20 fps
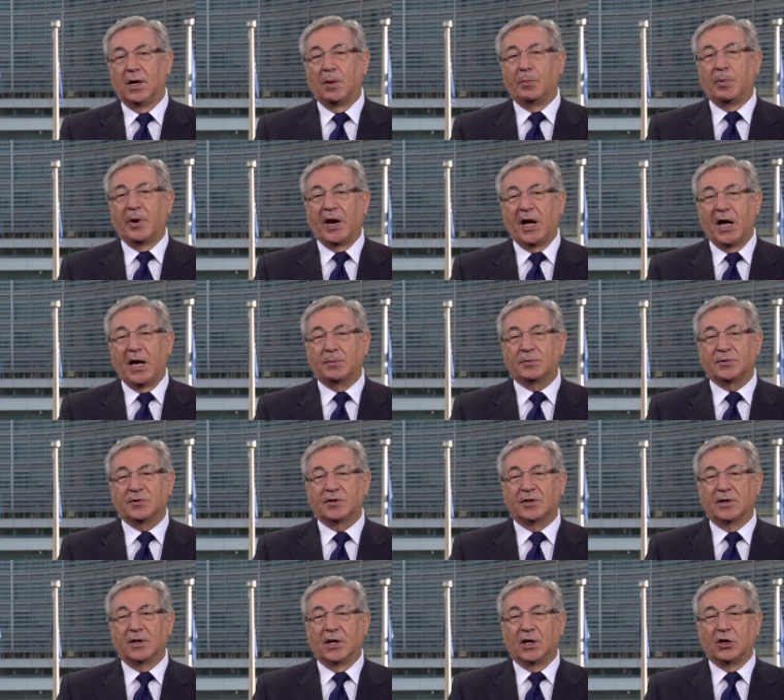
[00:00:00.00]
Perhaps
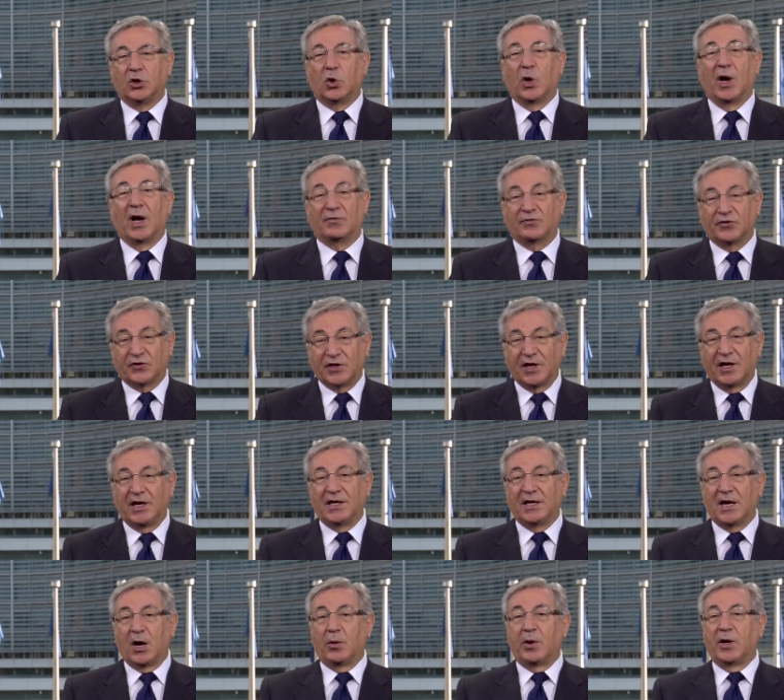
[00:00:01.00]
you have
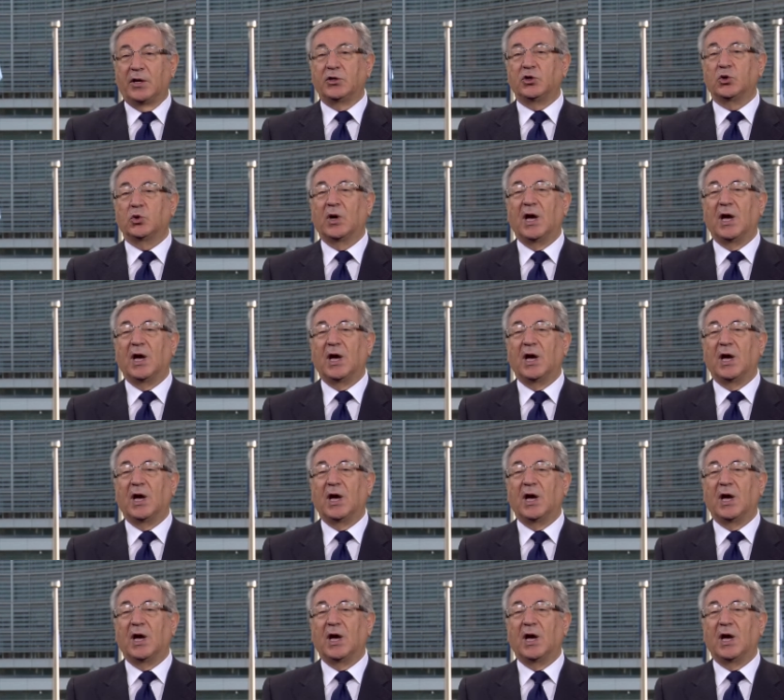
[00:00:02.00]
seen our new